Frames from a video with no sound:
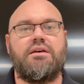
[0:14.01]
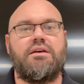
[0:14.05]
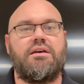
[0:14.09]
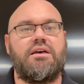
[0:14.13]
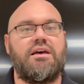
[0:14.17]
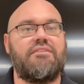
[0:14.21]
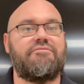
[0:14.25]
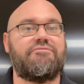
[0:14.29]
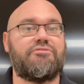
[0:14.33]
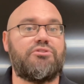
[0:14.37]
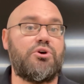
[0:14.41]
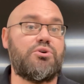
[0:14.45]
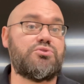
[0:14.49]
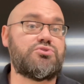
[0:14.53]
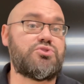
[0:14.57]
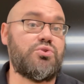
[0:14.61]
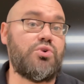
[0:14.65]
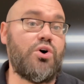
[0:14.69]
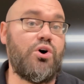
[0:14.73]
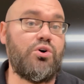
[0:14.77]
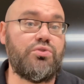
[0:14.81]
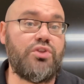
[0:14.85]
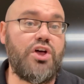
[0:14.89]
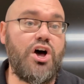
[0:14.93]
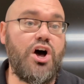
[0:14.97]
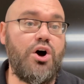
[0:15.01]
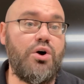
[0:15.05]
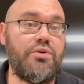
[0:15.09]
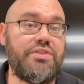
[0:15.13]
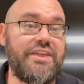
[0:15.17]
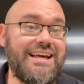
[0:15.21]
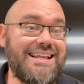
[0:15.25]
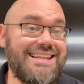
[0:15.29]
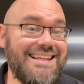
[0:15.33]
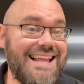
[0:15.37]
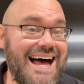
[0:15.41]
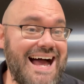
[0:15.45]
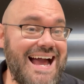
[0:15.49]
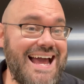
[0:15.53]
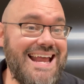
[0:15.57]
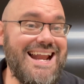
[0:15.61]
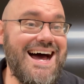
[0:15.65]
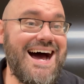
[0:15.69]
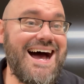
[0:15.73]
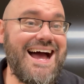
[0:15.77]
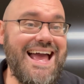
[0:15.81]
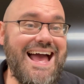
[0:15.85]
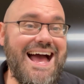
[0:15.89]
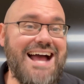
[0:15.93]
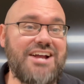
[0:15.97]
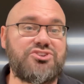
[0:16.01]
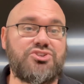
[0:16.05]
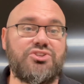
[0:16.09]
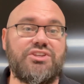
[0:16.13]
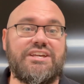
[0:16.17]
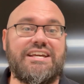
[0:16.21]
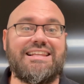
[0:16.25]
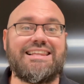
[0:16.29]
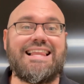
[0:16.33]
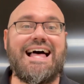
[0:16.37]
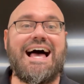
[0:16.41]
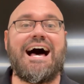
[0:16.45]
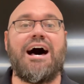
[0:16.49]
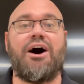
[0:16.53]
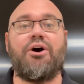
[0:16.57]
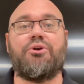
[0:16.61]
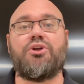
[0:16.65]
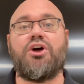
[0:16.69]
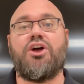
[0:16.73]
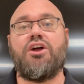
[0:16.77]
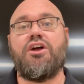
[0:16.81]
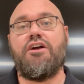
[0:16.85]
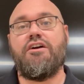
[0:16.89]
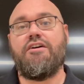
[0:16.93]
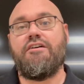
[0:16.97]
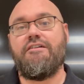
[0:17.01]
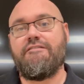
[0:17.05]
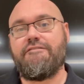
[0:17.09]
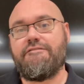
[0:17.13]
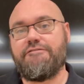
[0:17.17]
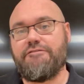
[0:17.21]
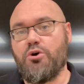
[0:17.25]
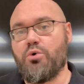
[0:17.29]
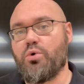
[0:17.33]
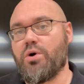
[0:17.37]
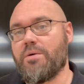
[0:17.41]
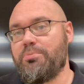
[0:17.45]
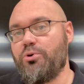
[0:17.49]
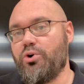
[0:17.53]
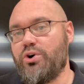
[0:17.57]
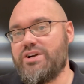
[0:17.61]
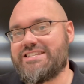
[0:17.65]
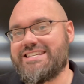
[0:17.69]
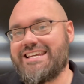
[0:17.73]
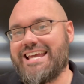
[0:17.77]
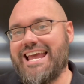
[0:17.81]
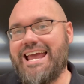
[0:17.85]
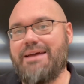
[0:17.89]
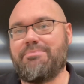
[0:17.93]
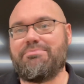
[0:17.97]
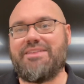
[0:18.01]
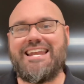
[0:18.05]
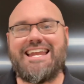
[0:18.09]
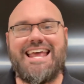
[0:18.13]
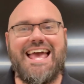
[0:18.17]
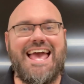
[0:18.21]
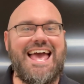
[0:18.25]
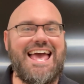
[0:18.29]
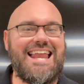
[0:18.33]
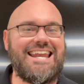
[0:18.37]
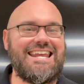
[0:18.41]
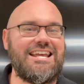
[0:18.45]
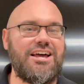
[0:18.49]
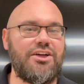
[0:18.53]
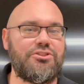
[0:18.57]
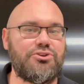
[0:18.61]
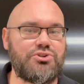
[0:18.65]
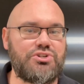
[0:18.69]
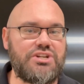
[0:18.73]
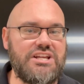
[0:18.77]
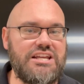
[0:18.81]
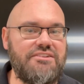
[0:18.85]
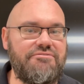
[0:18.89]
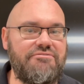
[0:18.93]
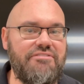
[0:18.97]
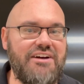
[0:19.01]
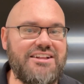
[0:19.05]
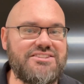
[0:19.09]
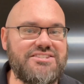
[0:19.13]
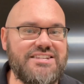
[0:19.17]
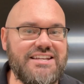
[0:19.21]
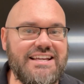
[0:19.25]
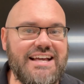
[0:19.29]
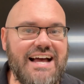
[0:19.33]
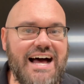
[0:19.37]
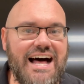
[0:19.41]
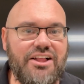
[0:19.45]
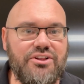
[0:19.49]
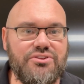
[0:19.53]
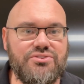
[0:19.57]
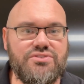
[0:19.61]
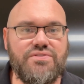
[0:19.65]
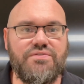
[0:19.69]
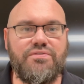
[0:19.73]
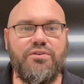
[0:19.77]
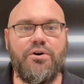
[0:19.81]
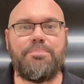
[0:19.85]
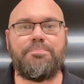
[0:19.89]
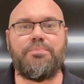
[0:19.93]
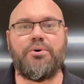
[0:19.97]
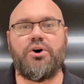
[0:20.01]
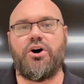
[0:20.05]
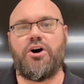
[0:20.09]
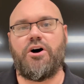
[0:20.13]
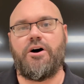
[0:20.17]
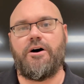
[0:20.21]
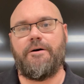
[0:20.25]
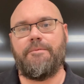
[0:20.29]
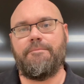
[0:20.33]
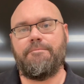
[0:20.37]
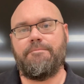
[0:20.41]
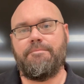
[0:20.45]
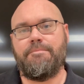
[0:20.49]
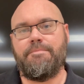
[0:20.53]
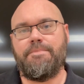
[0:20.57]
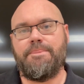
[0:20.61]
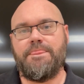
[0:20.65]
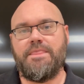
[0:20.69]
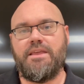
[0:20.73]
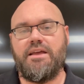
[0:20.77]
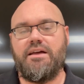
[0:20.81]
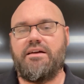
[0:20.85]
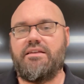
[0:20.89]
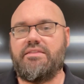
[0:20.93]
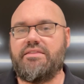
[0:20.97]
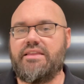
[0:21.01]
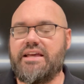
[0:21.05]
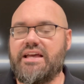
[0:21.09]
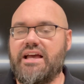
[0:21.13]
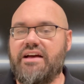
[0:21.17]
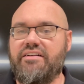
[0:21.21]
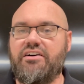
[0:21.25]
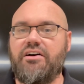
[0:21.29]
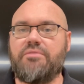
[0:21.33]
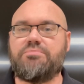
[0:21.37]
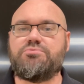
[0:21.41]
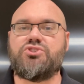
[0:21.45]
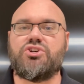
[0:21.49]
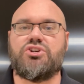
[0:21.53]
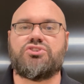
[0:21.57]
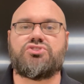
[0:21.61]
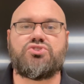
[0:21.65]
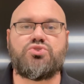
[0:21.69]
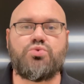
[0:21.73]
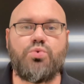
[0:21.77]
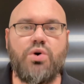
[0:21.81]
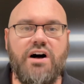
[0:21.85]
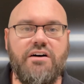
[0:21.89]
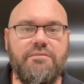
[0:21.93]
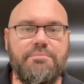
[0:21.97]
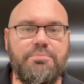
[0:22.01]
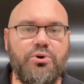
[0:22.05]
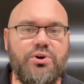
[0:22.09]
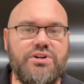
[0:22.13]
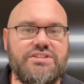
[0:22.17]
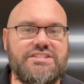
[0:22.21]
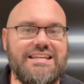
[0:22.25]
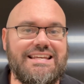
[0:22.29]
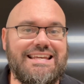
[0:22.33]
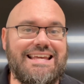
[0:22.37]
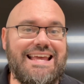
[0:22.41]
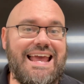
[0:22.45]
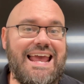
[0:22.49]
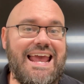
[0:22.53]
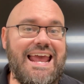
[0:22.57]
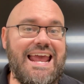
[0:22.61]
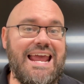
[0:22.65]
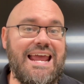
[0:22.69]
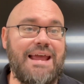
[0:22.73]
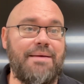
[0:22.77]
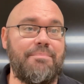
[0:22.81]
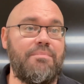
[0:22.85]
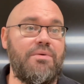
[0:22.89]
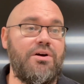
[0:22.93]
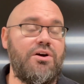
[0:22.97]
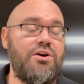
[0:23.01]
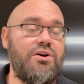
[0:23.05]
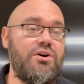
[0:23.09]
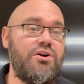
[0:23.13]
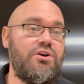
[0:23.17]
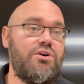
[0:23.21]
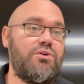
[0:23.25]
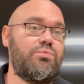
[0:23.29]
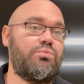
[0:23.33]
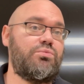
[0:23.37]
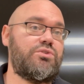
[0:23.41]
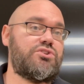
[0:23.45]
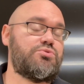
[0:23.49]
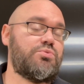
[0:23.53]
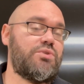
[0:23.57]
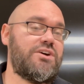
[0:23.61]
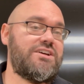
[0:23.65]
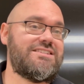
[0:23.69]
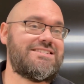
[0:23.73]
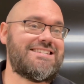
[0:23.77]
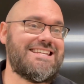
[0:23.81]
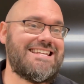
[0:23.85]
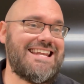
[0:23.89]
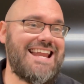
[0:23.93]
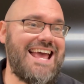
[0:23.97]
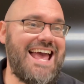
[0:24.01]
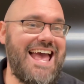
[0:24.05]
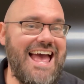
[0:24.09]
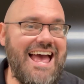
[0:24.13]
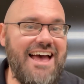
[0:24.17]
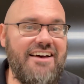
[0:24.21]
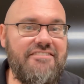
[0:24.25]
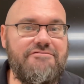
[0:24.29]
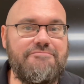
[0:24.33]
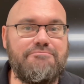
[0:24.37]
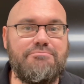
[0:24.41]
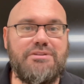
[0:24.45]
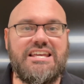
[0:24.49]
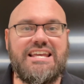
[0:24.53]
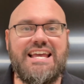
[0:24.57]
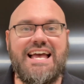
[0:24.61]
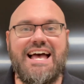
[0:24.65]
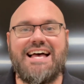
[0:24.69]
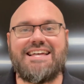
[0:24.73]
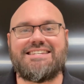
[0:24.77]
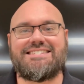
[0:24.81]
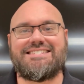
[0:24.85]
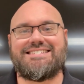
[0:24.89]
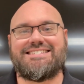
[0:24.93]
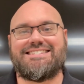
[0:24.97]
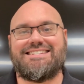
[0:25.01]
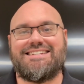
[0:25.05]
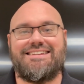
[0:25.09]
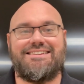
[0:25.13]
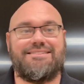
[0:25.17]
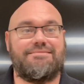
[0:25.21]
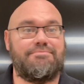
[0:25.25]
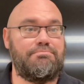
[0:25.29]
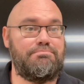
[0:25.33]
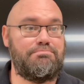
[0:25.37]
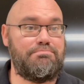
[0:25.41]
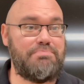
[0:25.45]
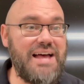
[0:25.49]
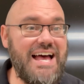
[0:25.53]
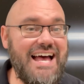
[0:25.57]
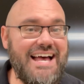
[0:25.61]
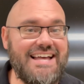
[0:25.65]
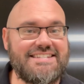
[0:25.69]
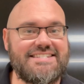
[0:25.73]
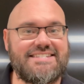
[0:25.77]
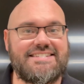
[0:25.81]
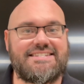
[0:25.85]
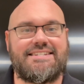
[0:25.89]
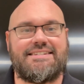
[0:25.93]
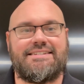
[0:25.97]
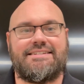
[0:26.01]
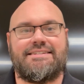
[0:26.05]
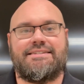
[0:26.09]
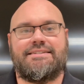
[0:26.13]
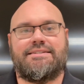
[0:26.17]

And for those who don't know, the Illini actually allowed fewer points a game than any other defense in college football. They gave up just 12 points a game, which was an FBS best.